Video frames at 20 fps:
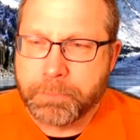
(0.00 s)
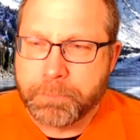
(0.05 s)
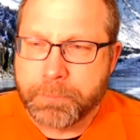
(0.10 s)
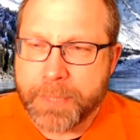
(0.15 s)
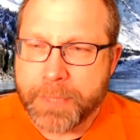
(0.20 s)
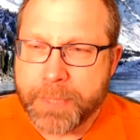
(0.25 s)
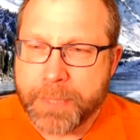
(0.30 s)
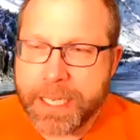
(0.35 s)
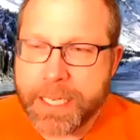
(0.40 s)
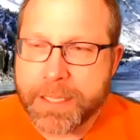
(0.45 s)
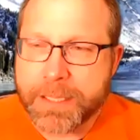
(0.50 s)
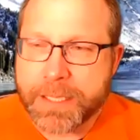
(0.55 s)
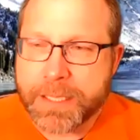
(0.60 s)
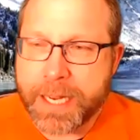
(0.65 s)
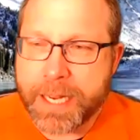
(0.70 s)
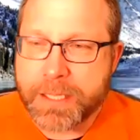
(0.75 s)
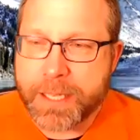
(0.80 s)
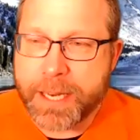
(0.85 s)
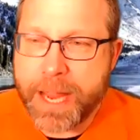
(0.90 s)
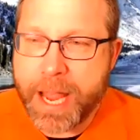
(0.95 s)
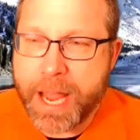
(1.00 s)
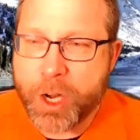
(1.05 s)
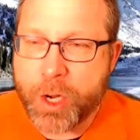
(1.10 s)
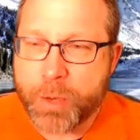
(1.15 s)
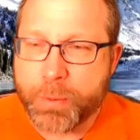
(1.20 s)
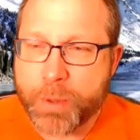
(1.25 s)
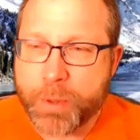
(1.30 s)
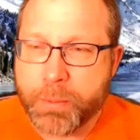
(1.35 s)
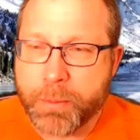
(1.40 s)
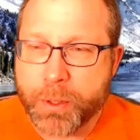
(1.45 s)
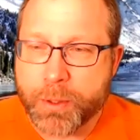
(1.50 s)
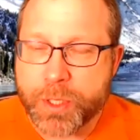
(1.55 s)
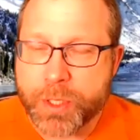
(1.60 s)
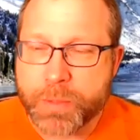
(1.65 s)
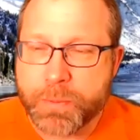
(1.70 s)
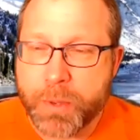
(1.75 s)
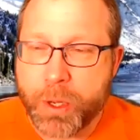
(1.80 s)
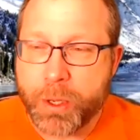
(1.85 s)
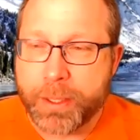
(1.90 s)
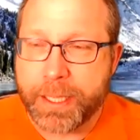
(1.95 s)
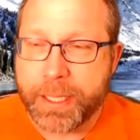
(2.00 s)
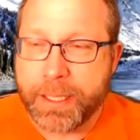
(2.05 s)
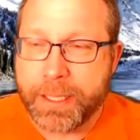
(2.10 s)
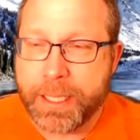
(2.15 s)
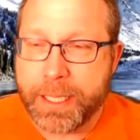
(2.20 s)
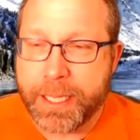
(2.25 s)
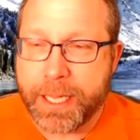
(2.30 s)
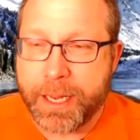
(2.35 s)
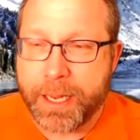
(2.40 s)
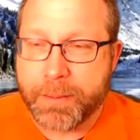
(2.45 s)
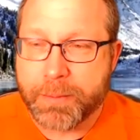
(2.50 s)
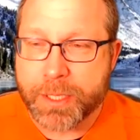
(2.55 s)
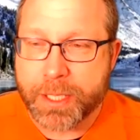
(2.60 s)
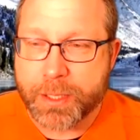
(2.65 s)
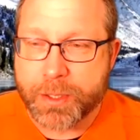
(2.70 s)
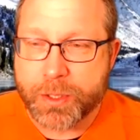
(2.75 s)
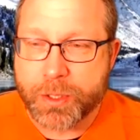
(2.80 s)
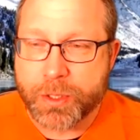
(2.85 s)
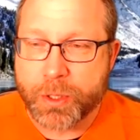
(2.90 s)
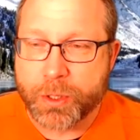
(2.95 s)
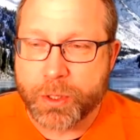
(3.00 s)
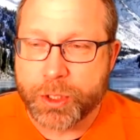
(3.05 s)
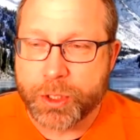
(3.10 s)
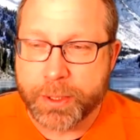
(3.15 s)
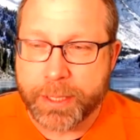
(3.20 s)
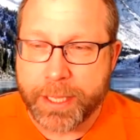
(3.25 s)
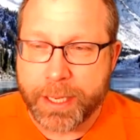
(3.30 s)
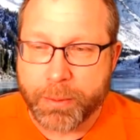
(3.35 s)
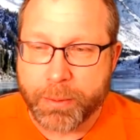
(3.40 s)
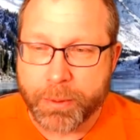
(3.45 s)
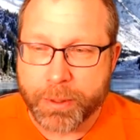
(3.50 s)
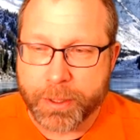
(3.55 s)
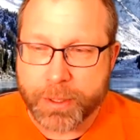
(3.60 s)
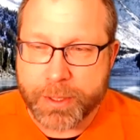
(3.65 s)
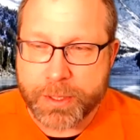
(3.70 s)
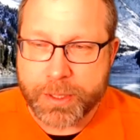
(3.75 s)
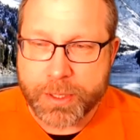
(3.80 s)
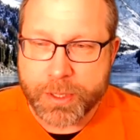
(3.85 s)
Insights on how to promote small indie games on social networks.